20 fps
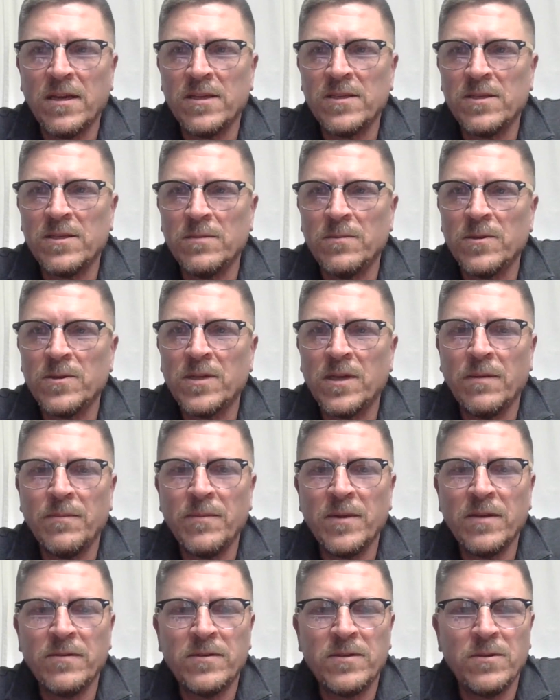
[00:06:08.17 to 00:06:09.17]
customers
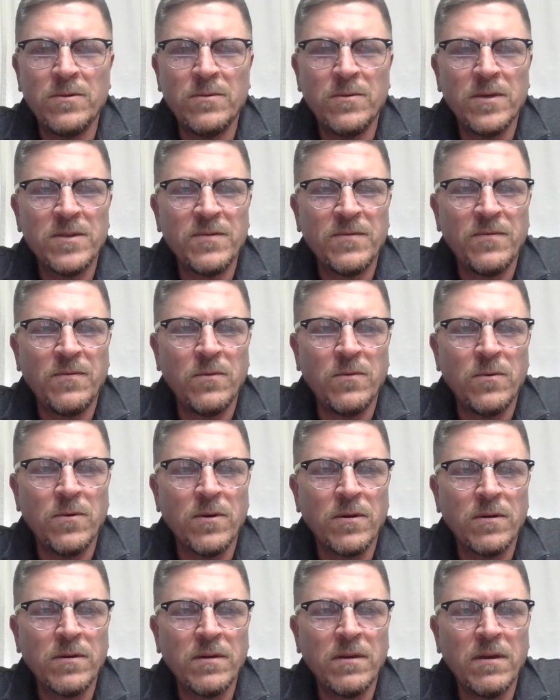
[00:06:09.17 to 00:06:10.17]
coming to us
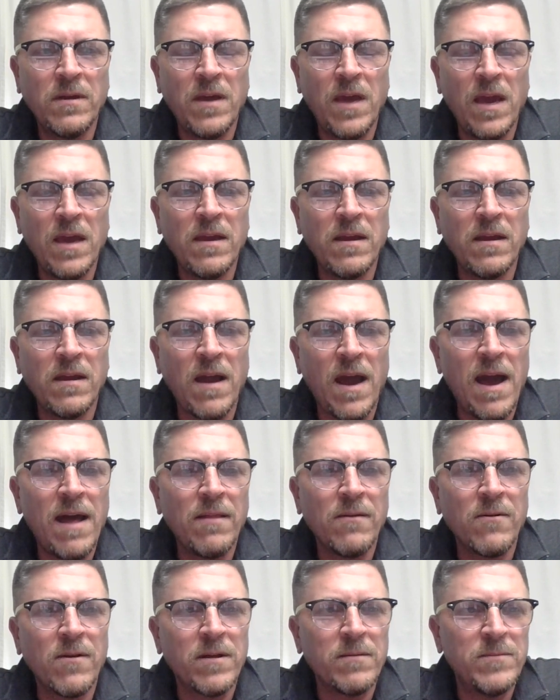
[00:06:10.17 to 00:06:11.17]
for cake
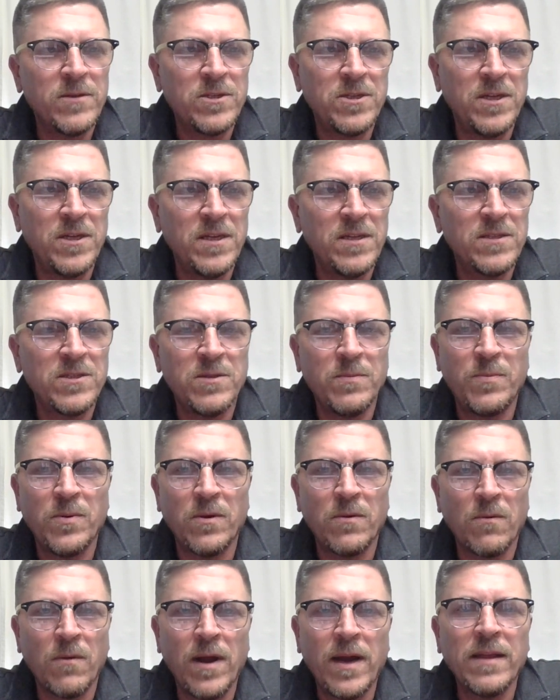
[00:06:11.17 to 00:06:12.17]
collaring machines to
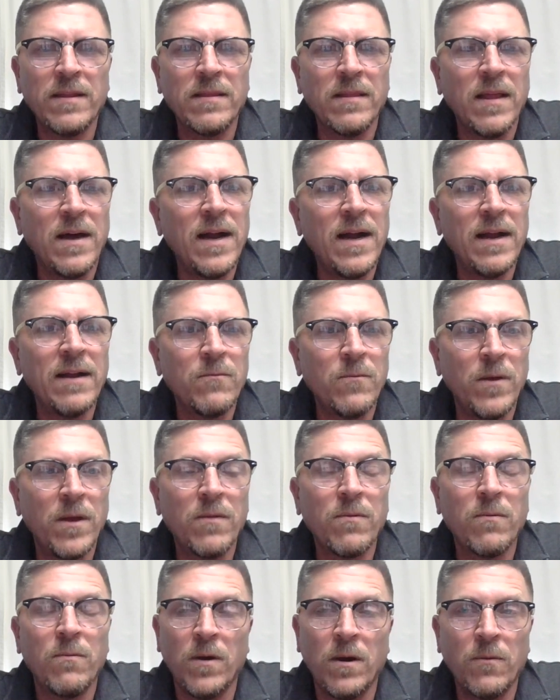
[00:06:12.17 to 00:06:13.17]
put right in line
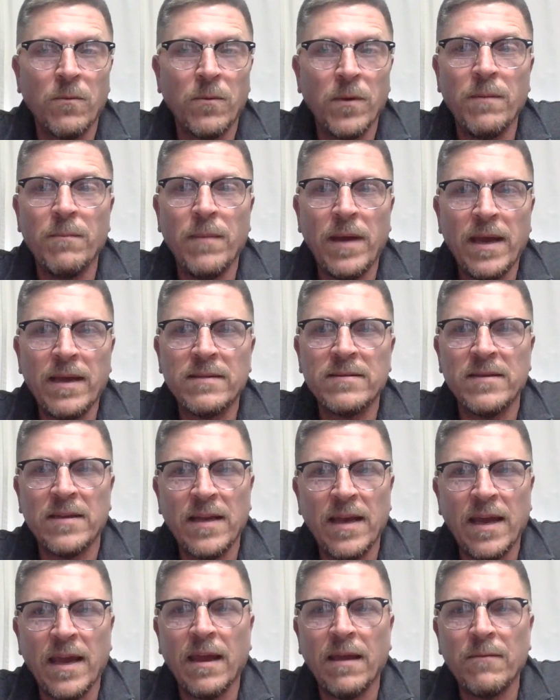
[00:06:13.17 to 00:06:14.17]
with what we make
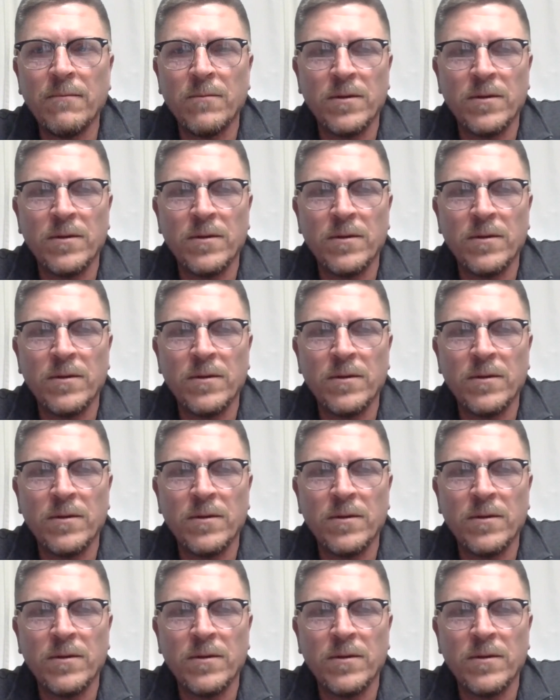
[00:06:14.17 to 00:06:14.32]
today,